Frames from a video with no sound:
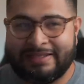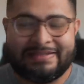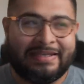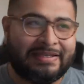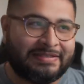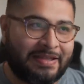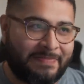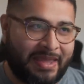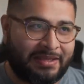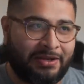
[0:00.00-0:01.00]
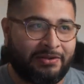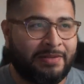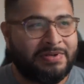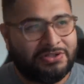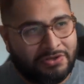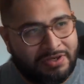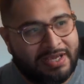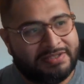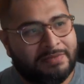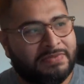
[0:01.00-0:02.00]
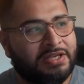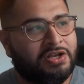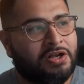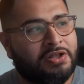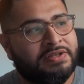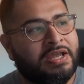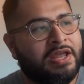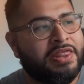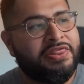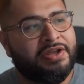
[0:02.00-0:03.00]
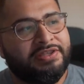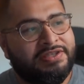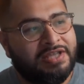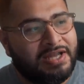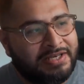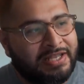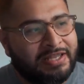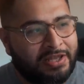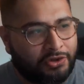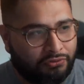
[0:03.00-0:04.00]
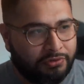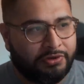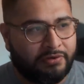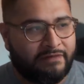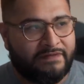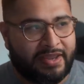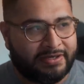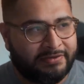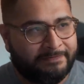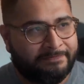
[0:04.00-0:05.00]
Let's take a step back here. Let me show you guys something called the Dunning-Kruger effect.